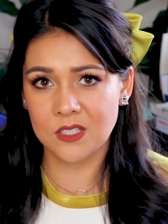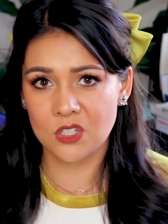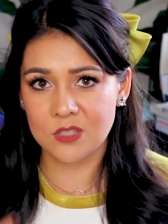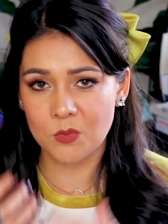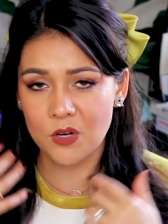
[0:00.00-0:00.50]
It's
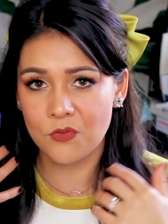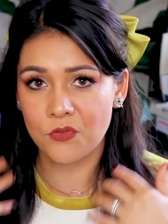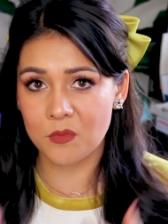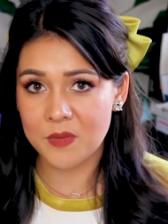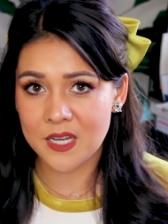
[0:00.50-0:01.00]
just weird
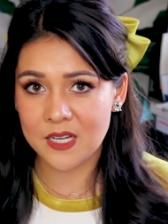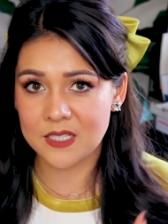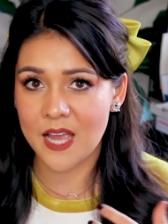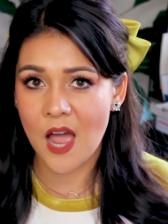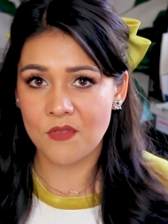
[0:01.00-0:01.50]
for me
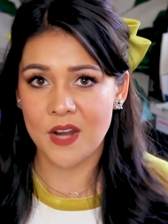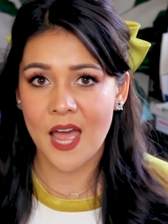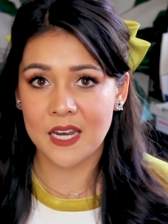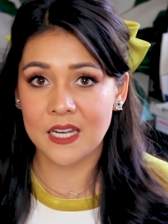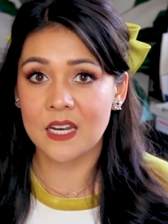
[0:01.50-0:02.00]
because I haven't
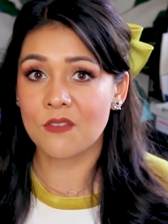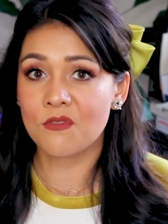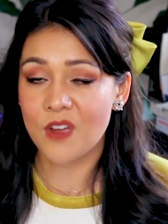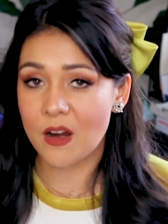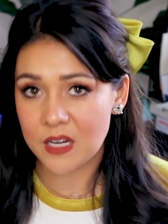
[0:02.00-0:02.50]
had it in a
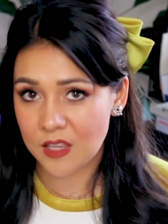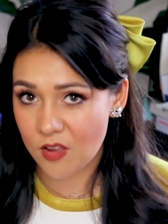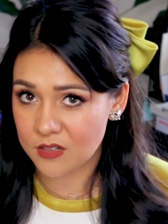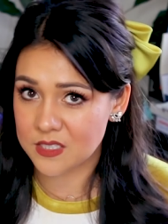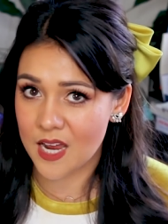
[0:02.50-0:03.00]
very
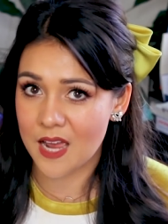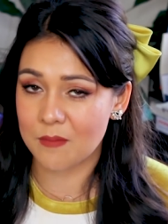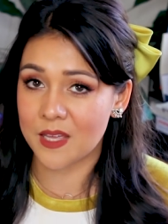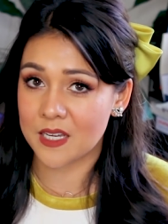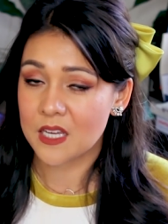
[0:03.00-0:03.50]
long
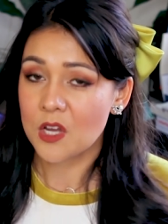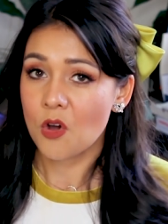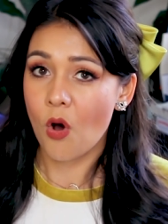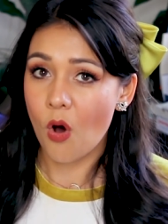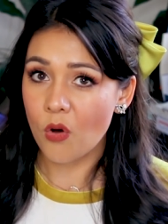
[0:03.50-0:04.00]
time, like
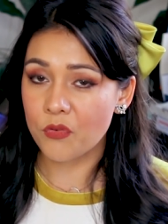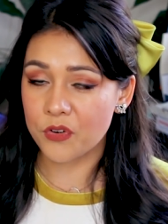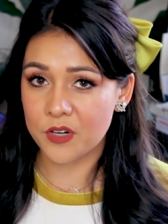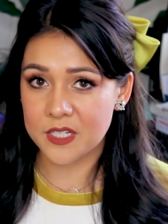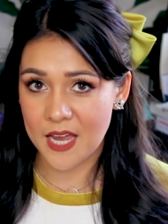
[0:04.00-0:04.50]
over a